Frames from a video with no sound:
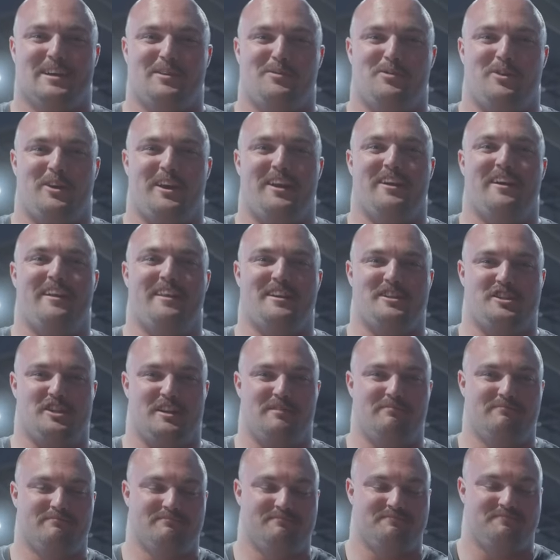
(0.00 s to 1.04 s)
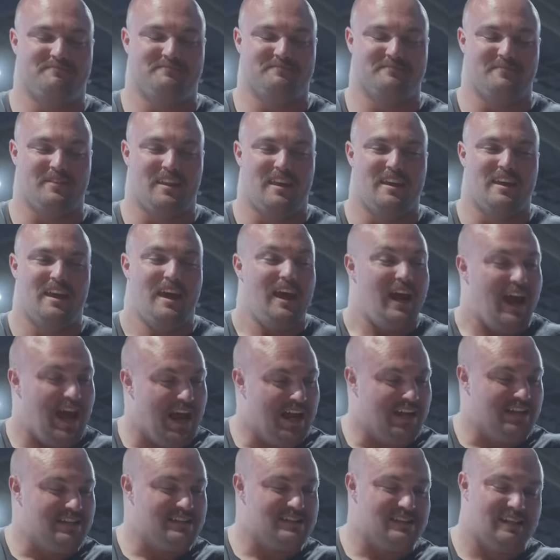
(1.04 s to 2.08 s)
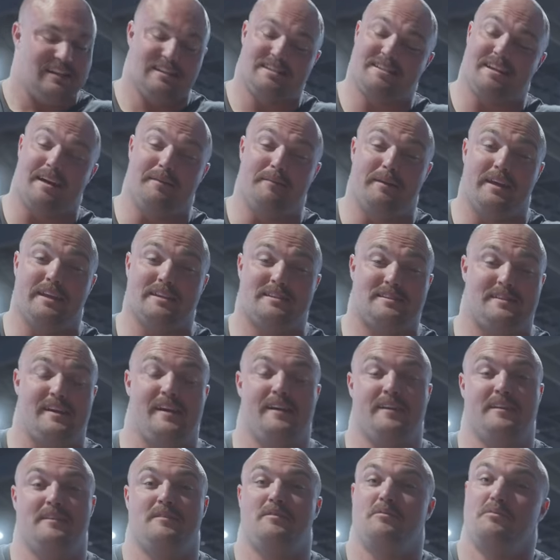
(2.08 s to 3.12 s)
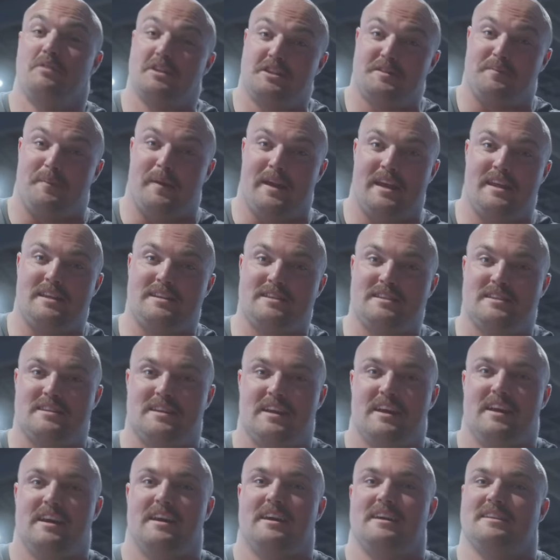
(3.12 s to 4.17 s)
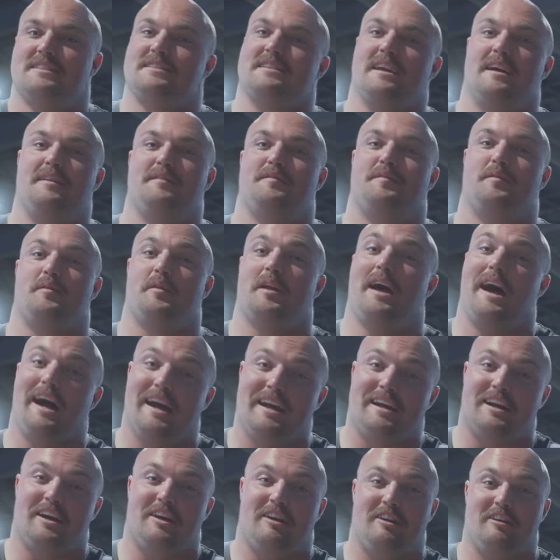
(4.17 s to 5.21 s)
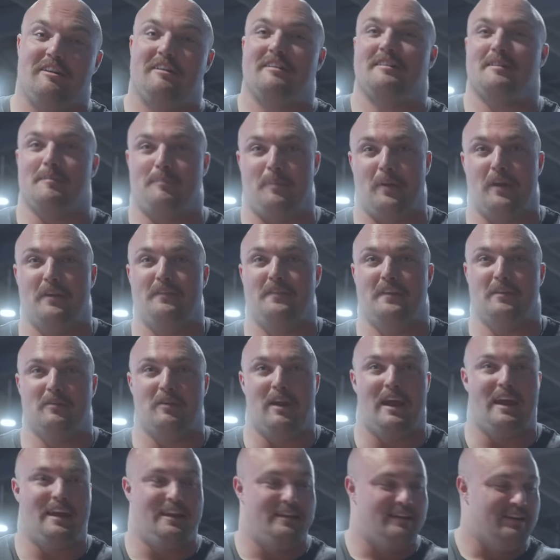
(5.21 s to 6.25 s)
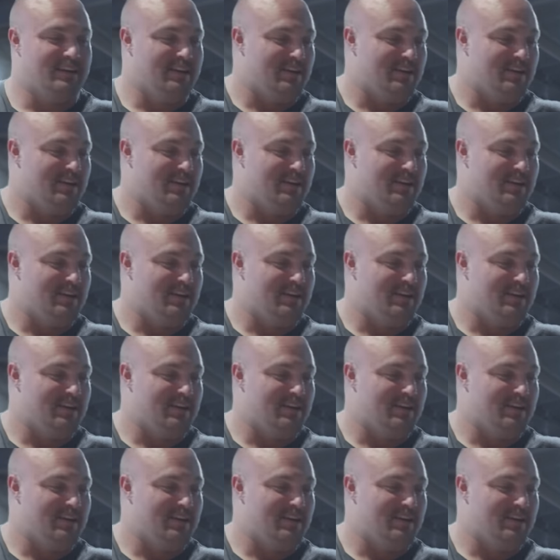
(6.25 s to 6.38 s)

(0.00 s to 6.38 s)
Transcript: We're here at the gym and it's time to get started, which means it's time for what I call the perfect rain,